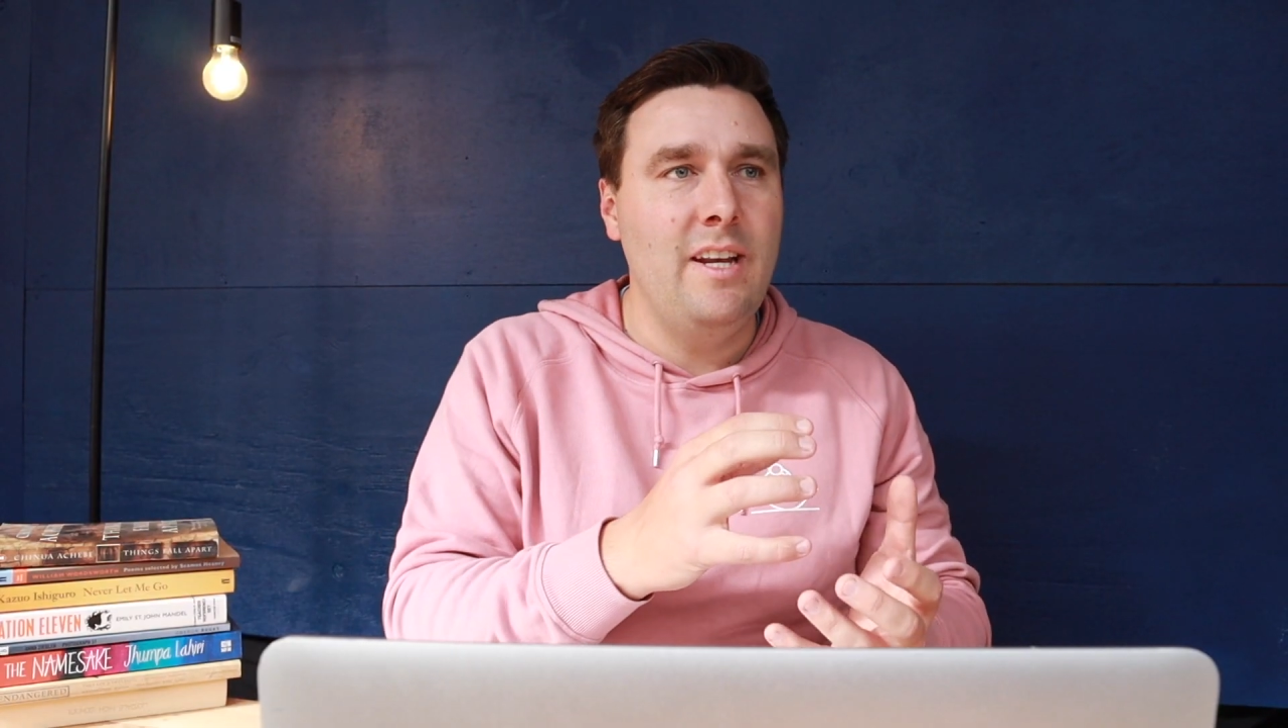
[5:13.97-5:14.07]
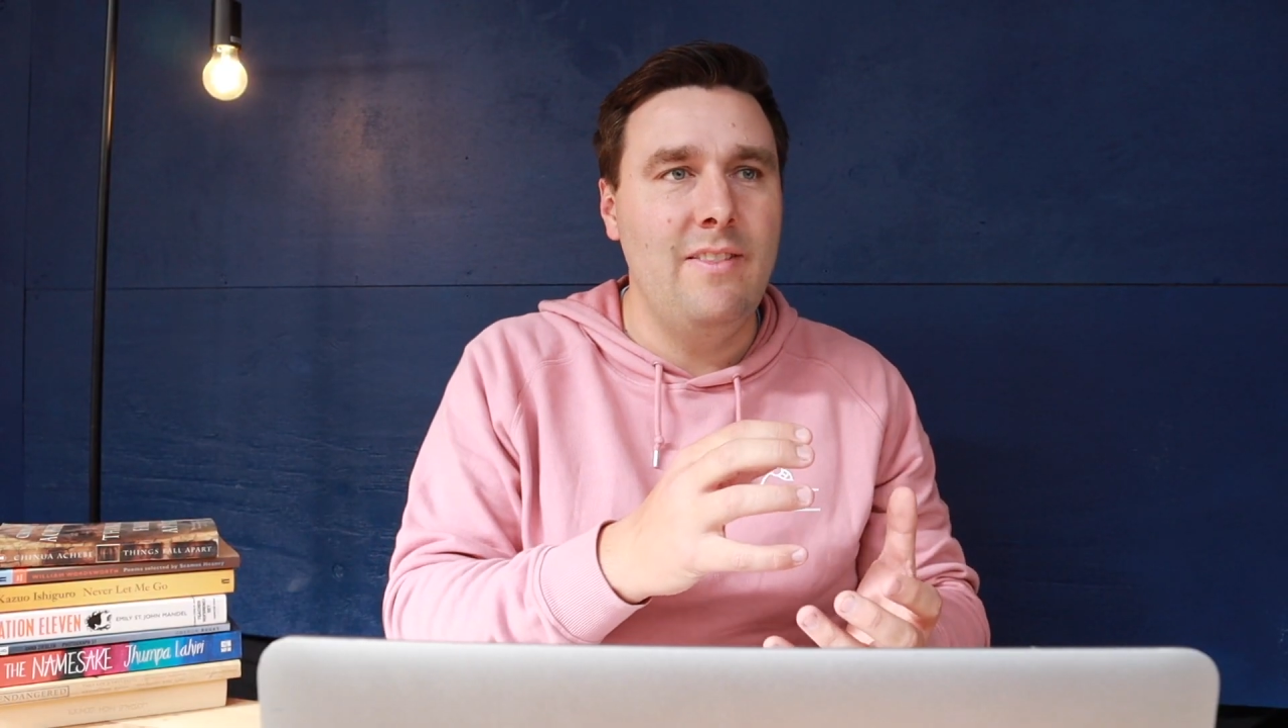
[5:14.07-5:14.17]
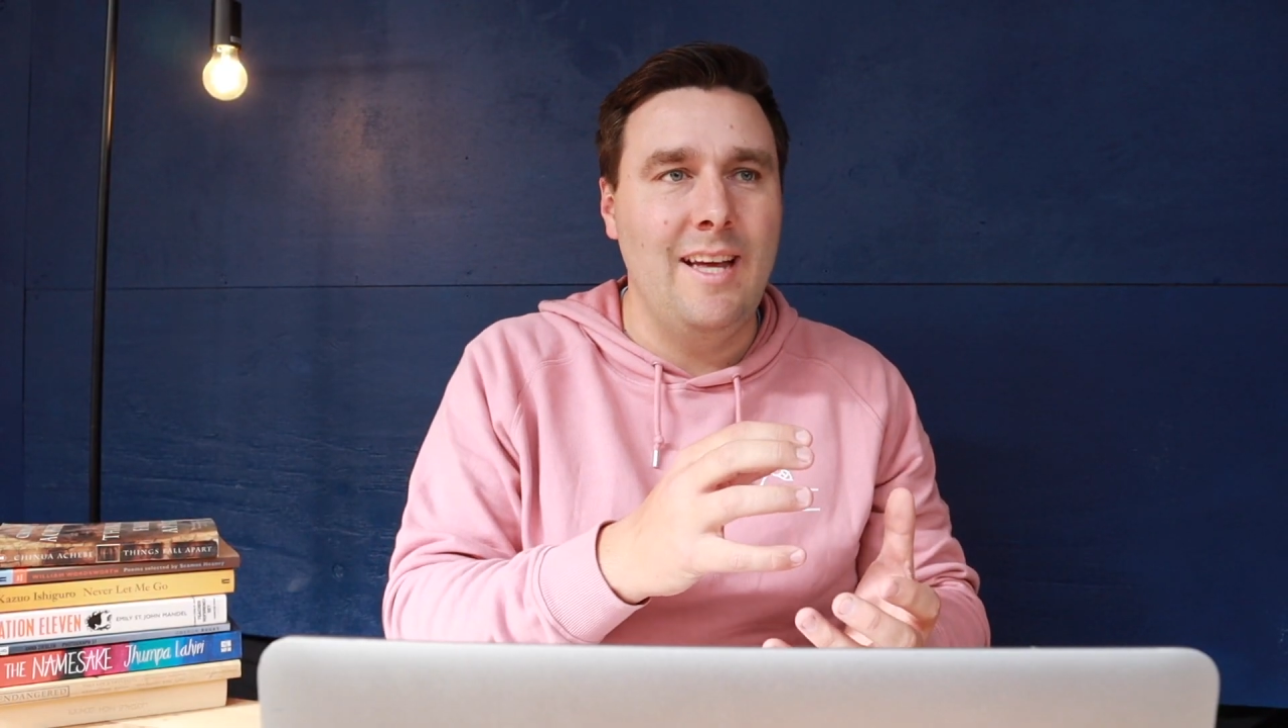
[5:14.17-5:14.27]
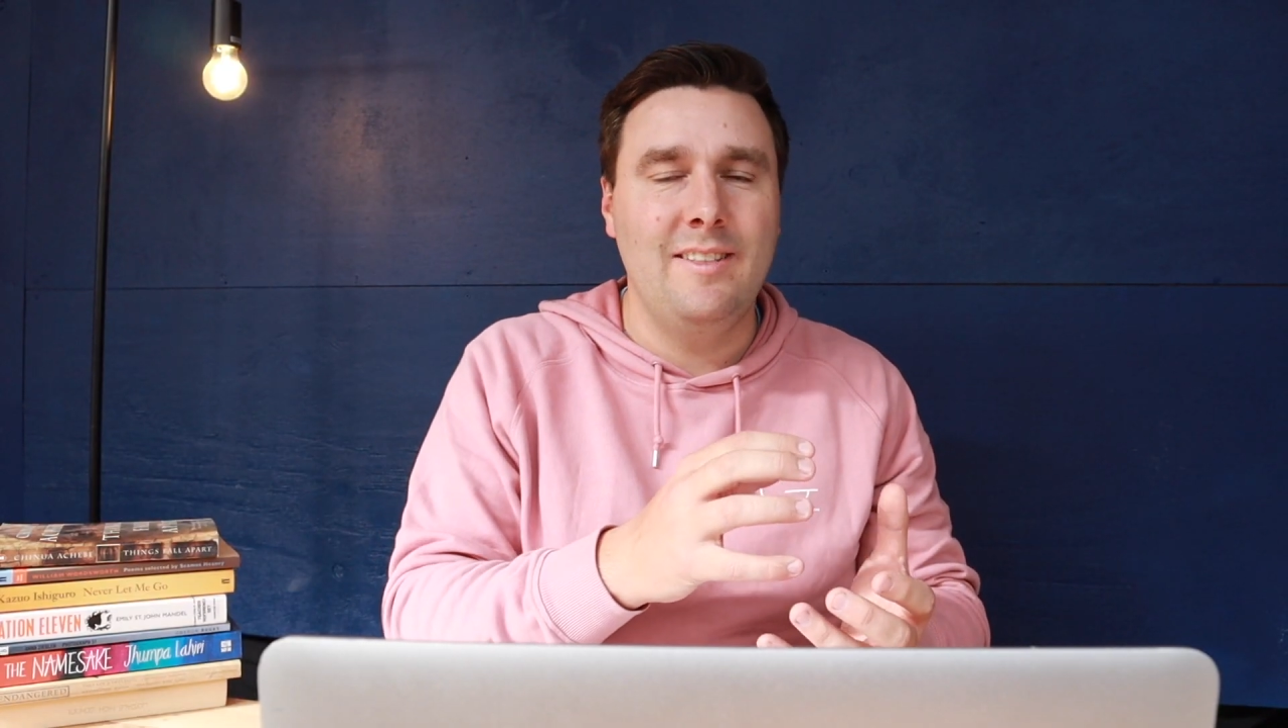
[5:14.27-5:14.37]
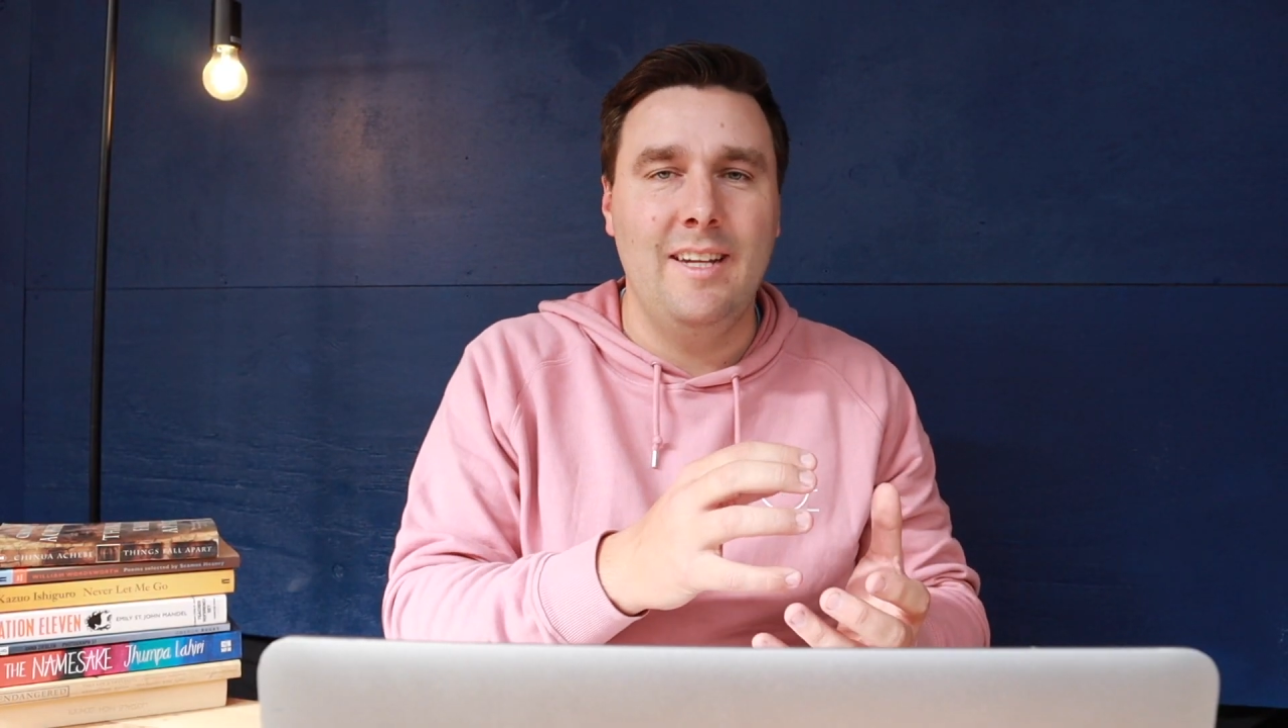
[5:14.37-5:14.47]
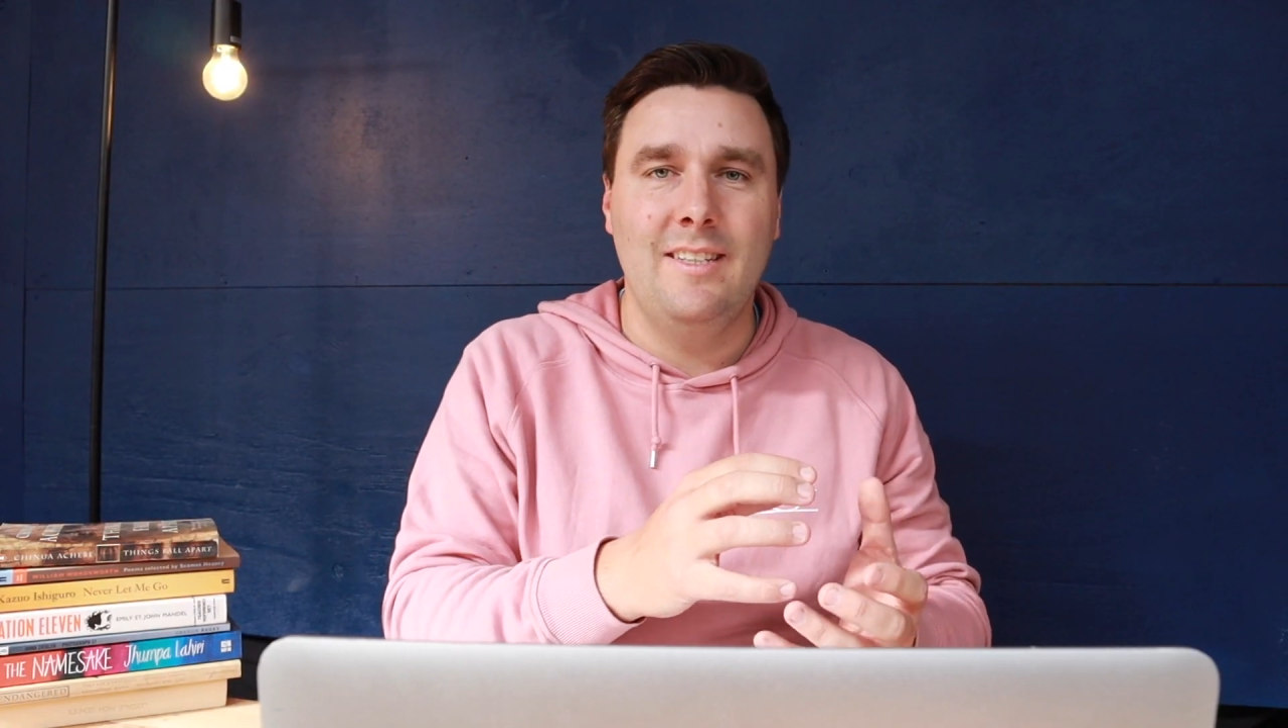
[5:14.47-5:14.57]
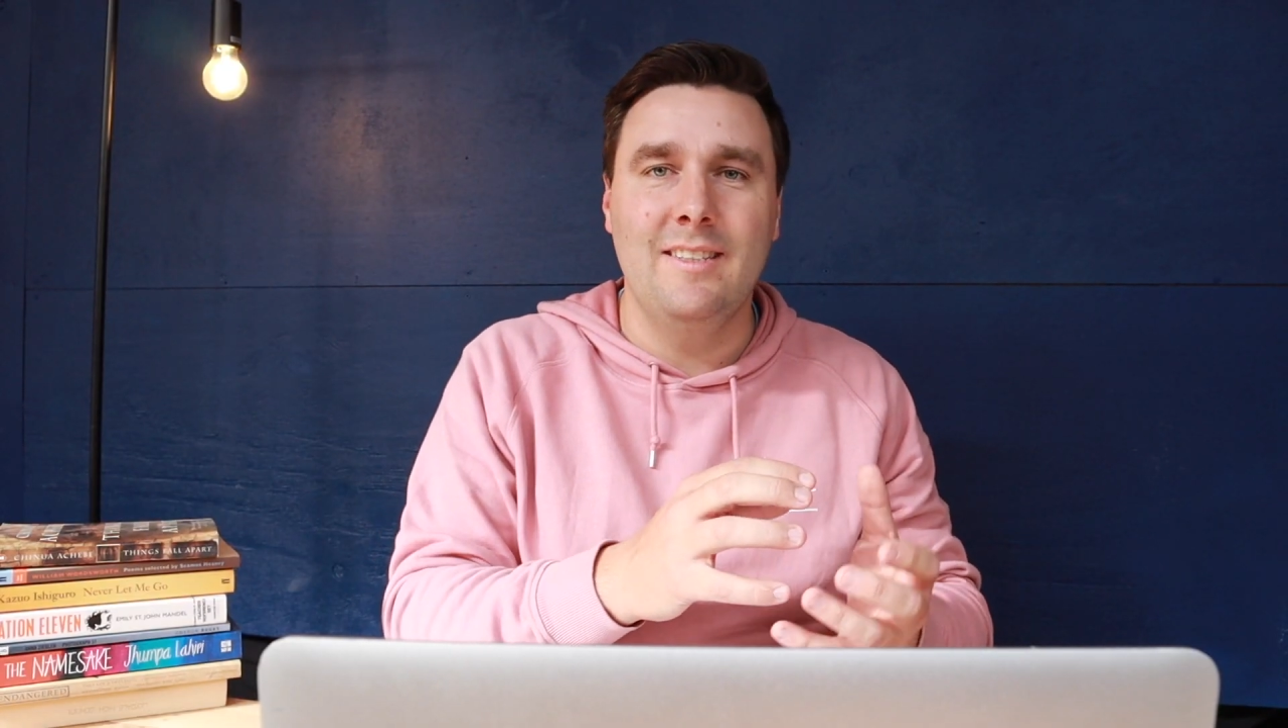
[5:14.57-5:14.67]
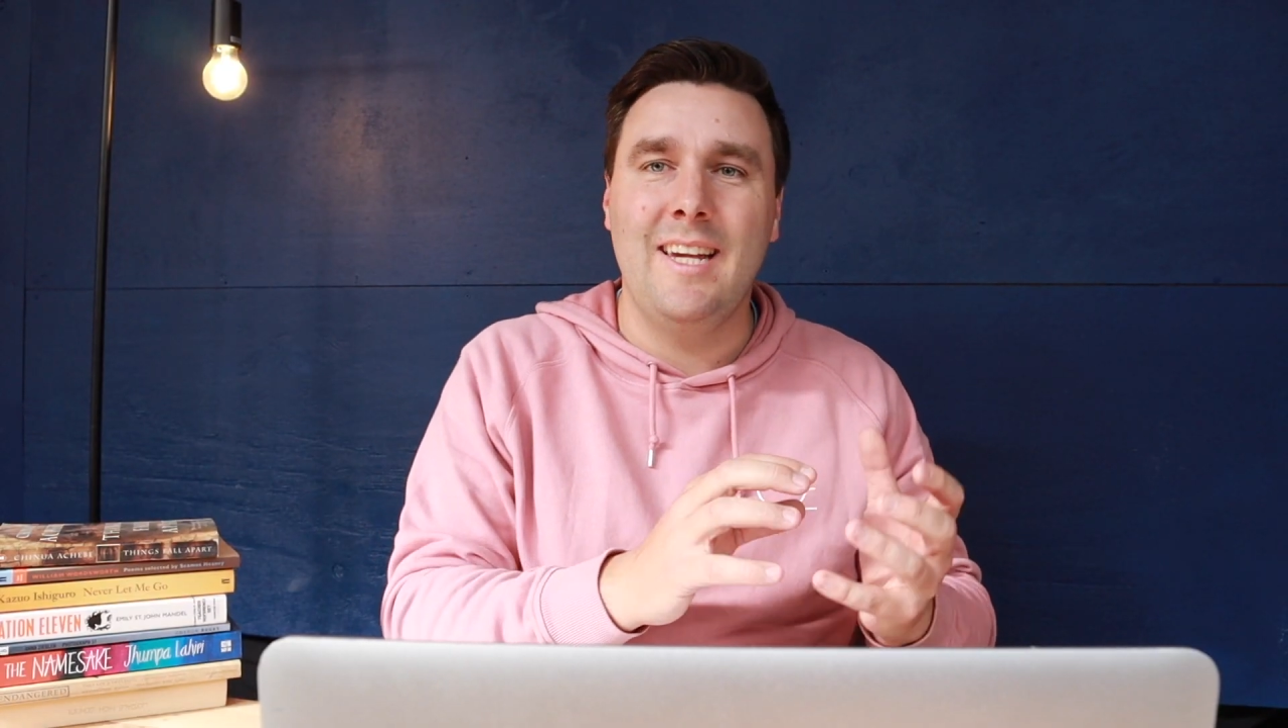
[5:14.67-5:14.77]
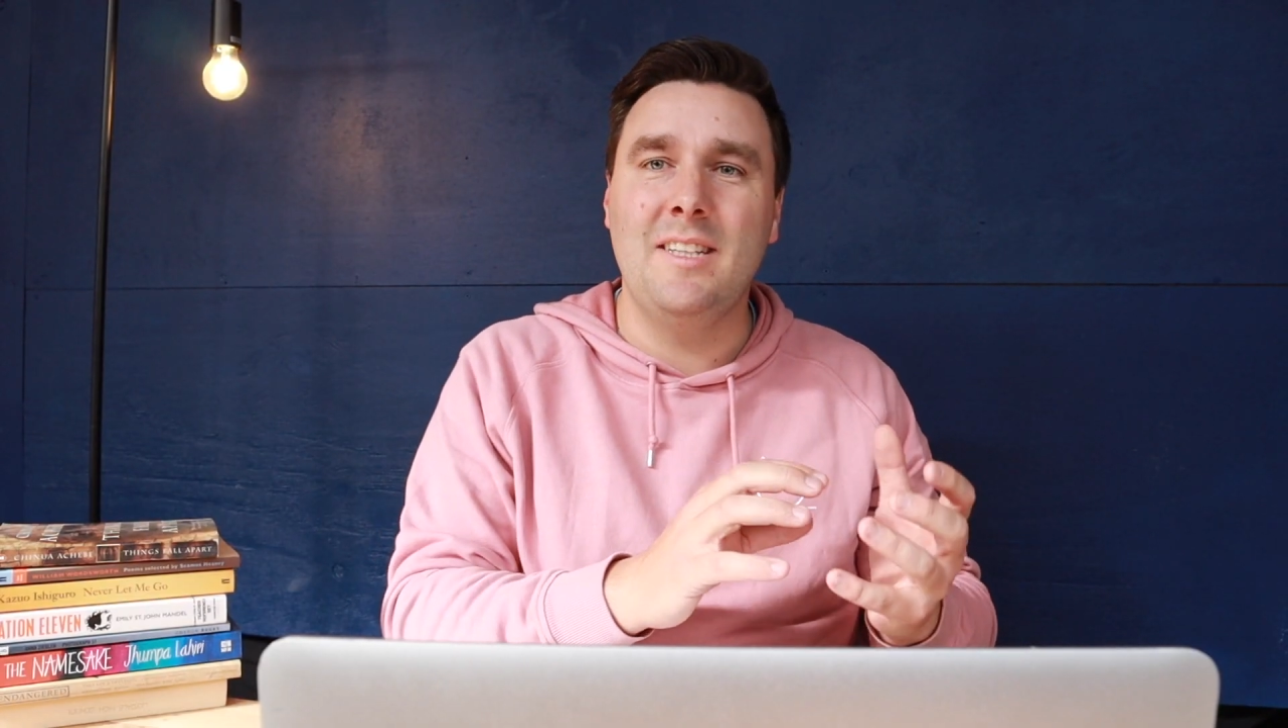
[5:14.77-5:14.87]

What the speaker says: in that sentence